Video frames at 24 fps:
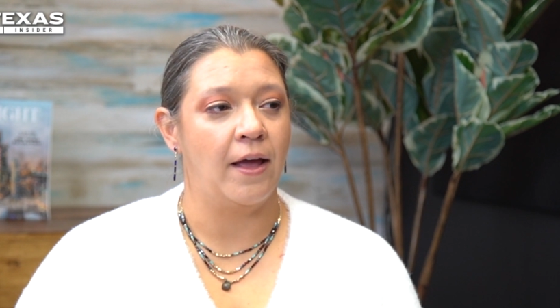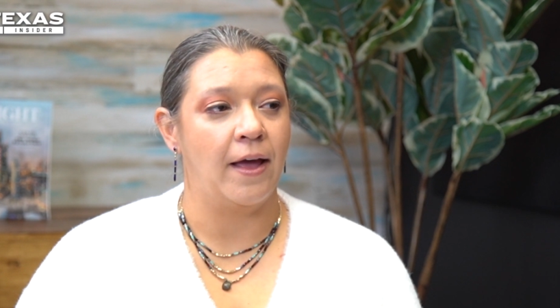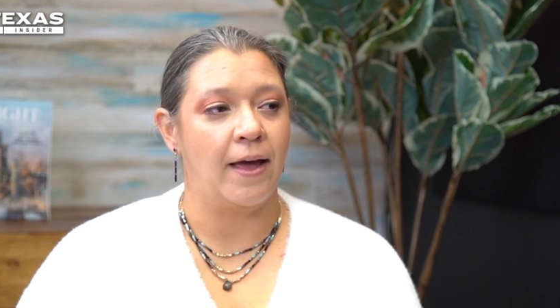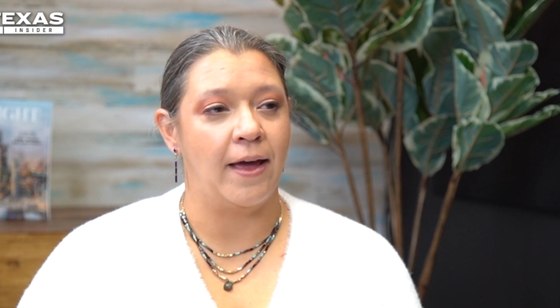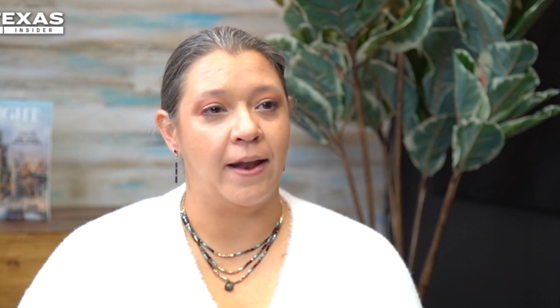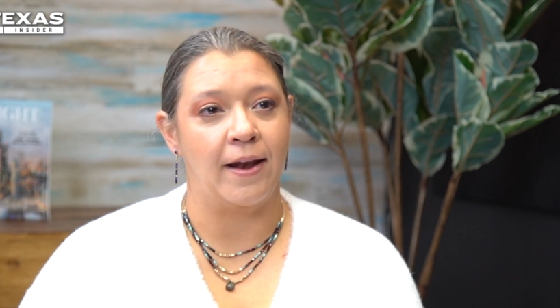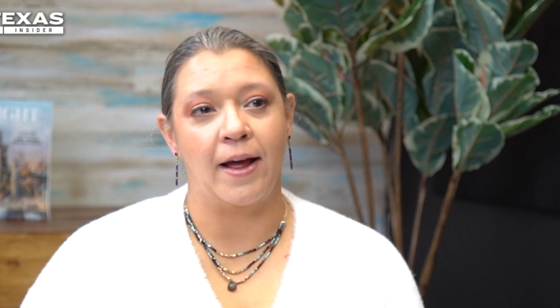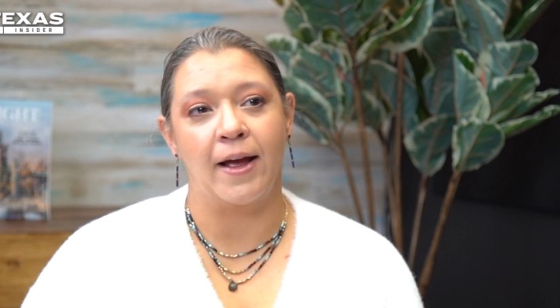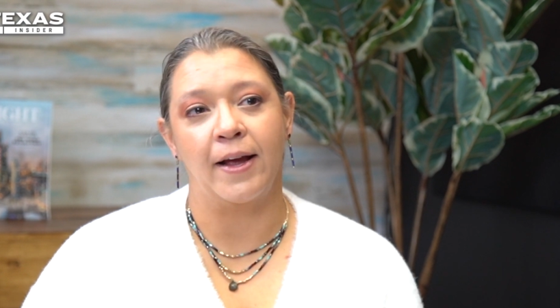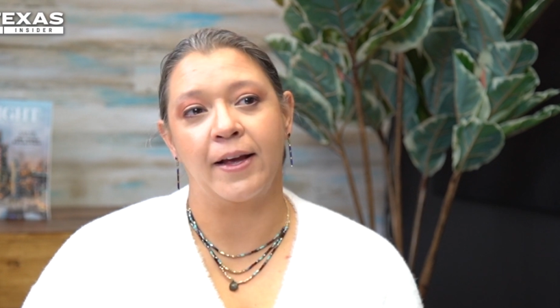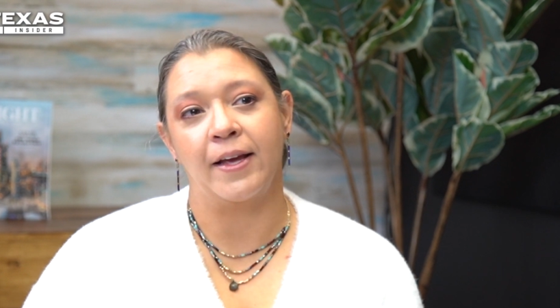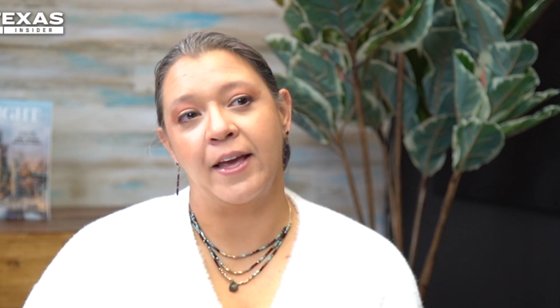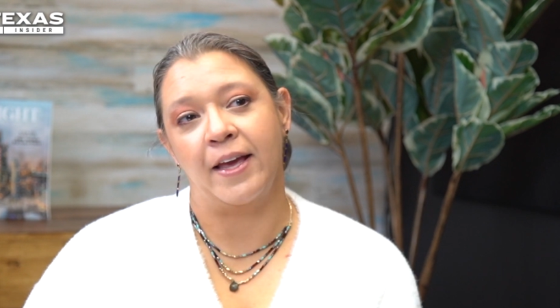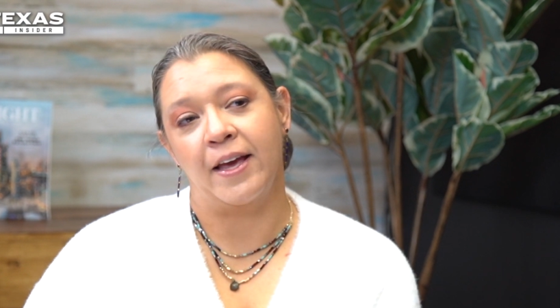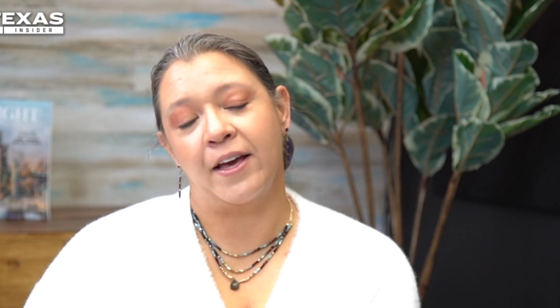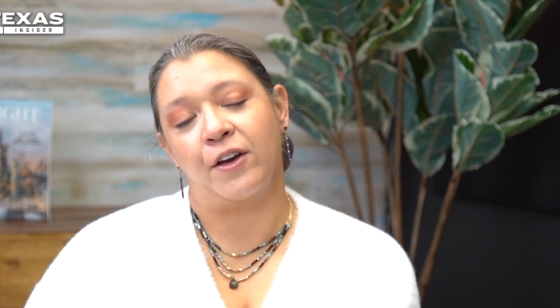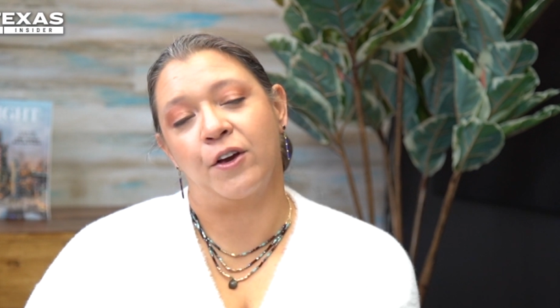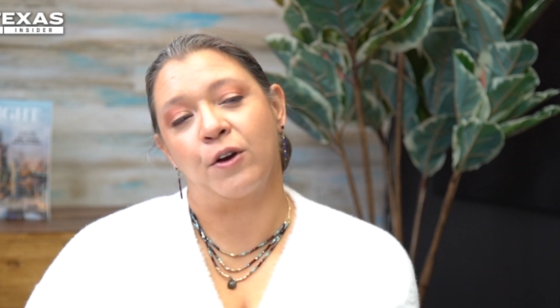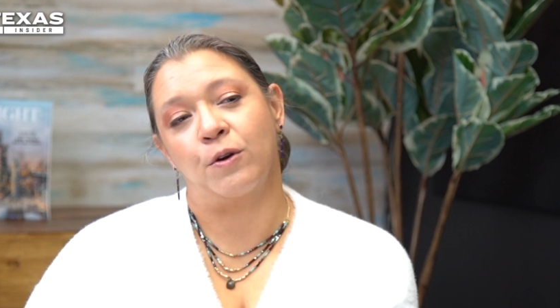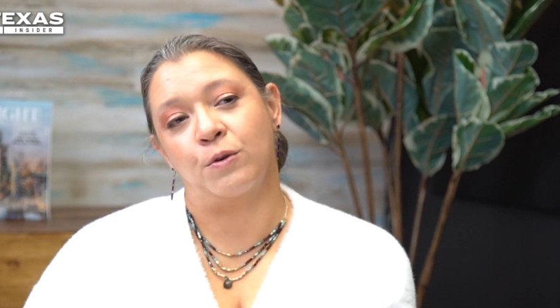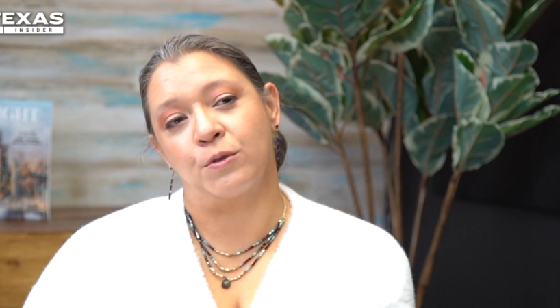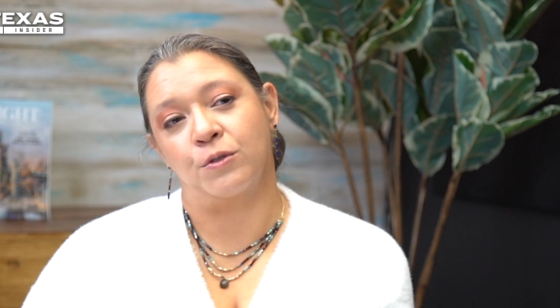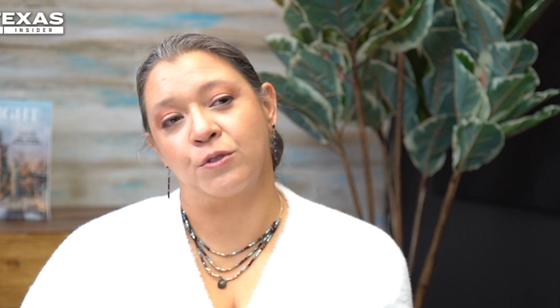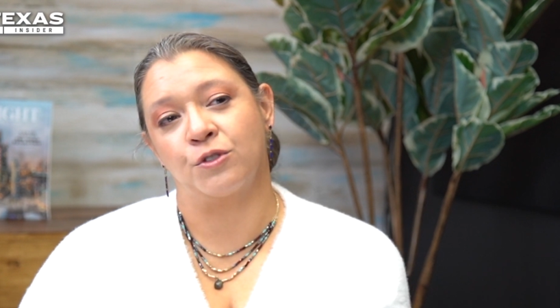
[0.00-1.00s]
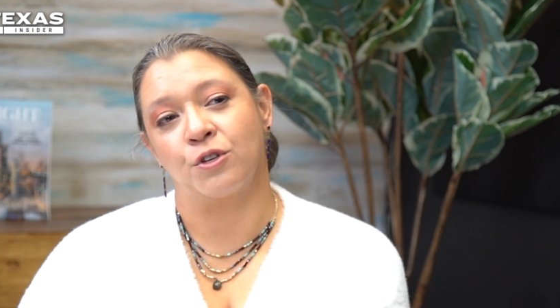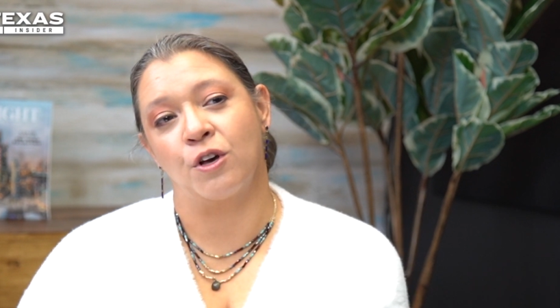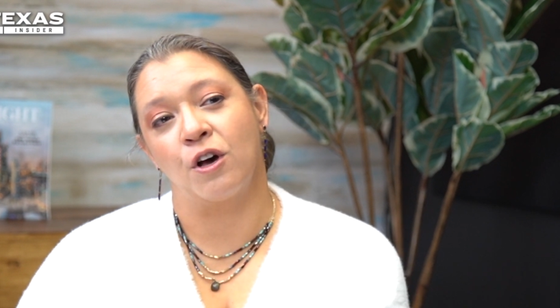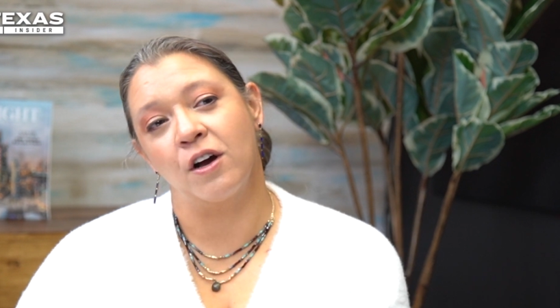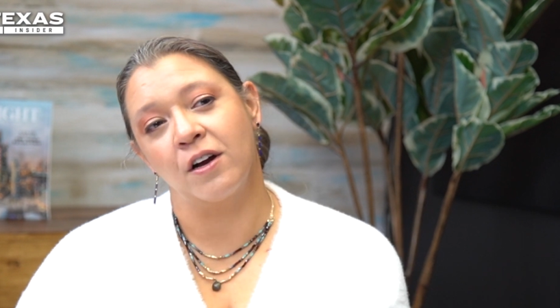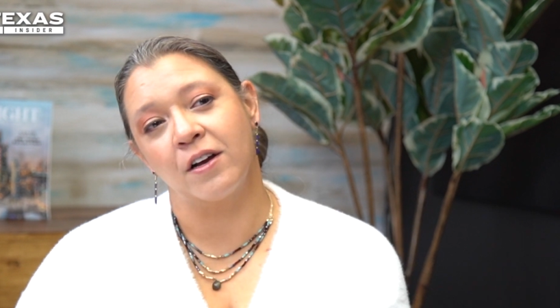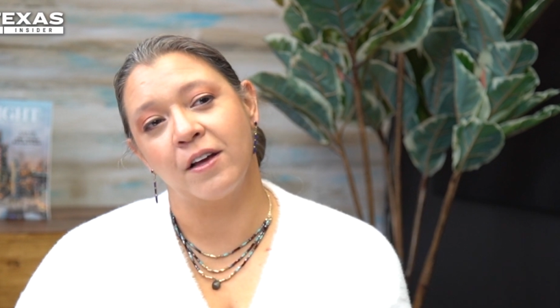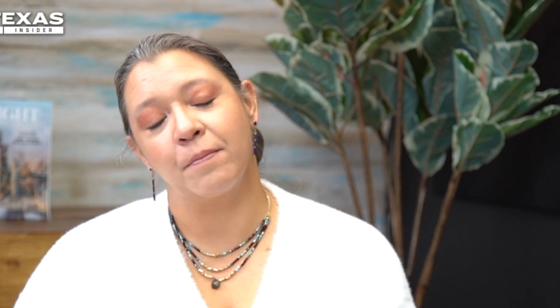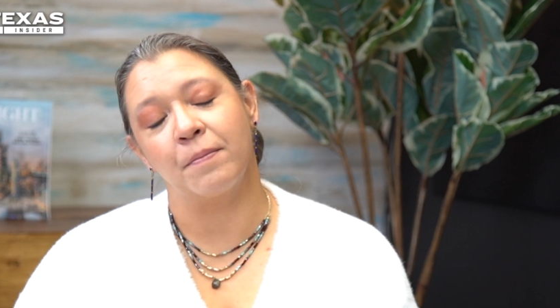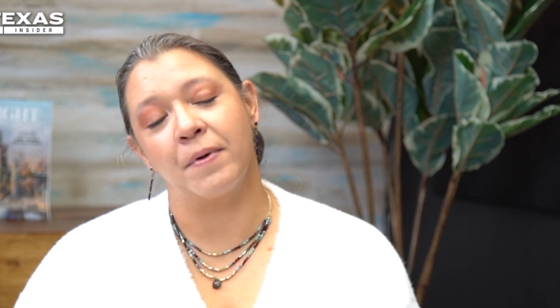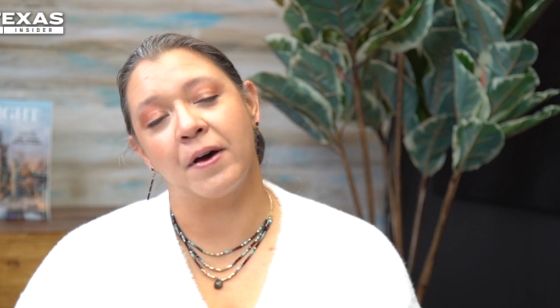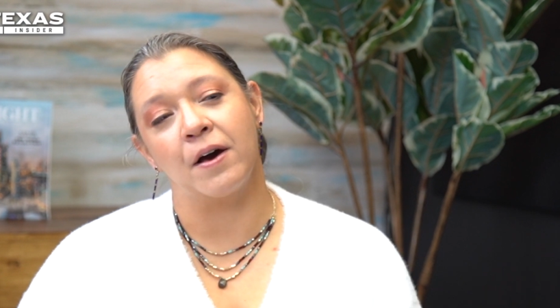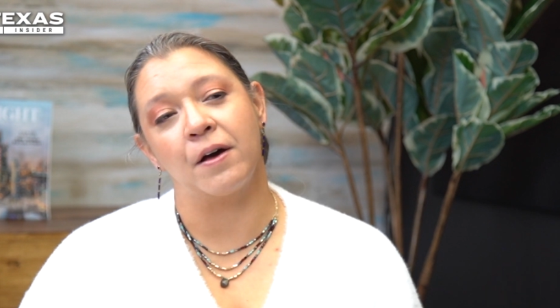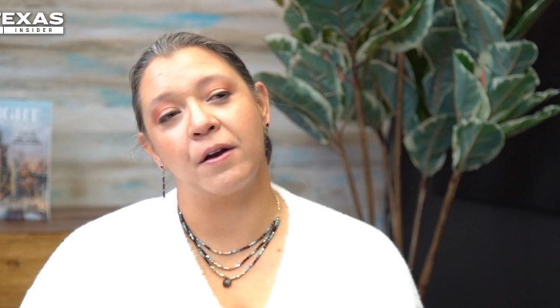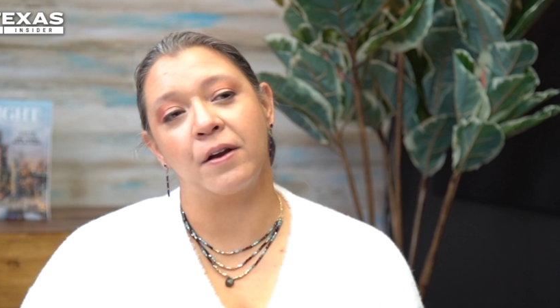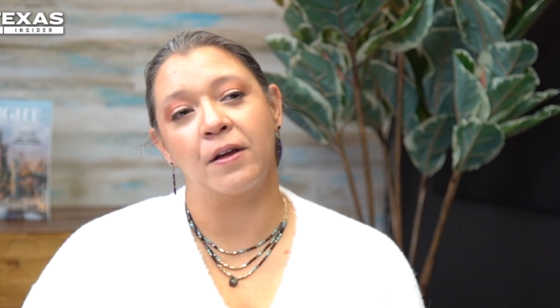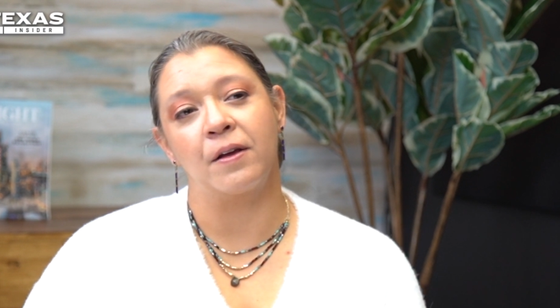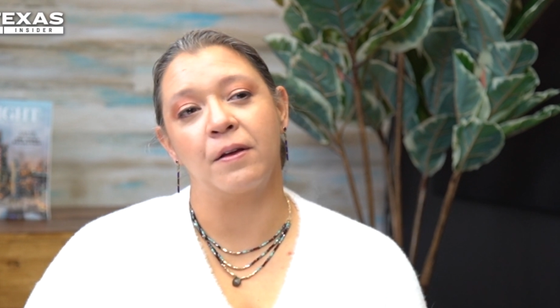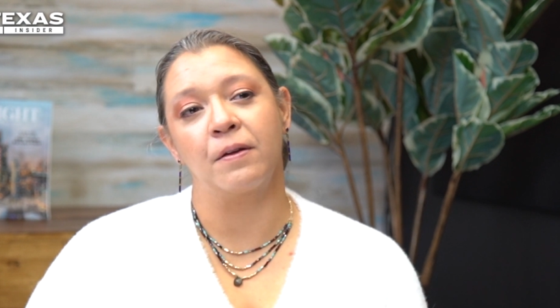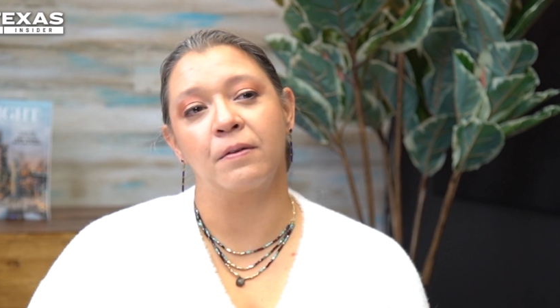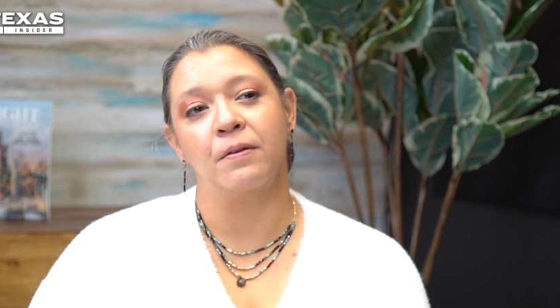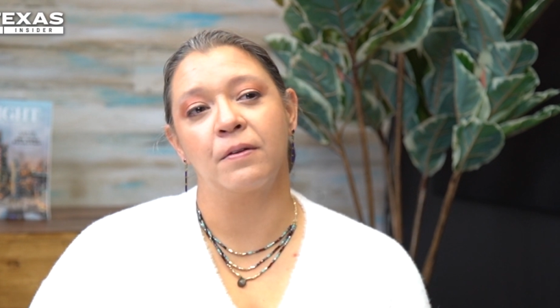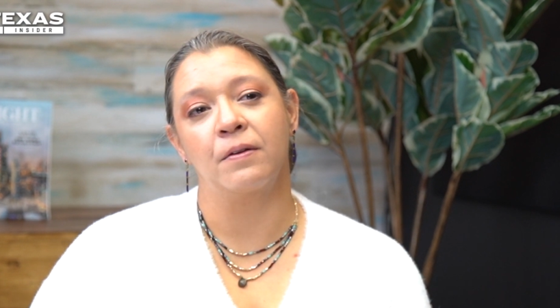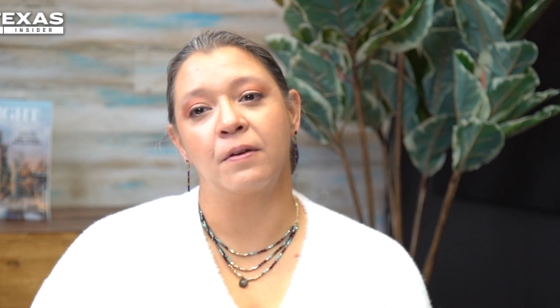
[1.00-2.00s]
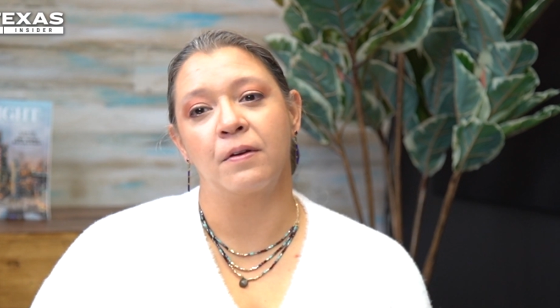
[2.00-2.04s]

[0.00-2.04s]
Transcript: and I can't go and talk about it